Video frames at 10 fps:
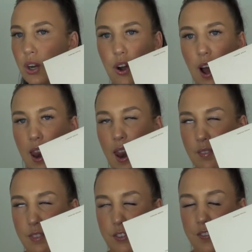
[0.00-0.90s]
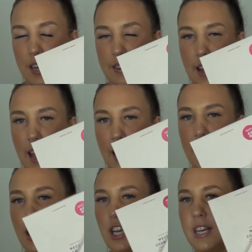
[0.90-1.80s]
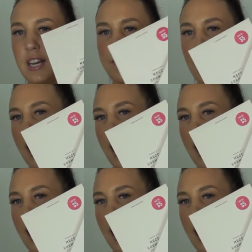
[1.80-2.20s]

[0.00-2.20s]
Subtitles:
know, I love to fake tan and can never